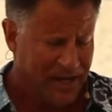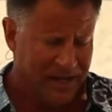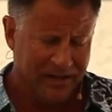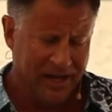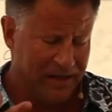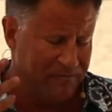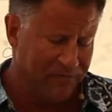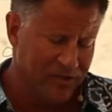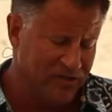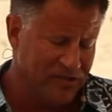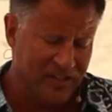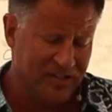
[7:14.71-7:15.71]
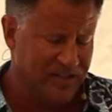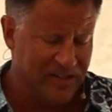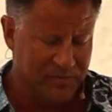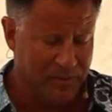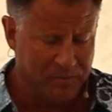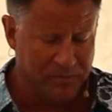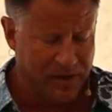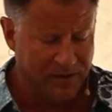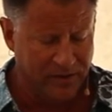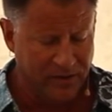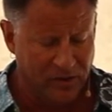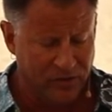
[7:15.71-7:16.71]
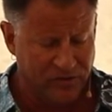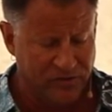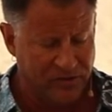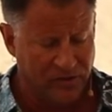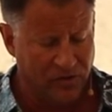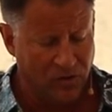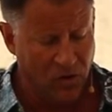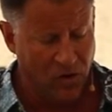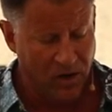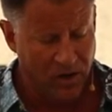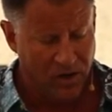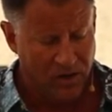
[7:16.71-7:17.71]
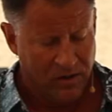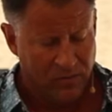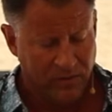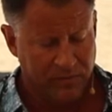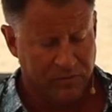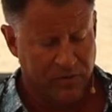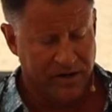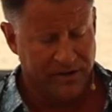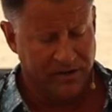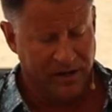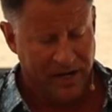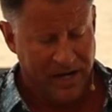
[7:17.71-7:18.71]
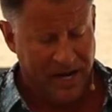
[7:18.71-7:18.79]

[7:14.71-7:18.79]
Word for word: And, and verse 6, he says, But brother goes to the law with brother,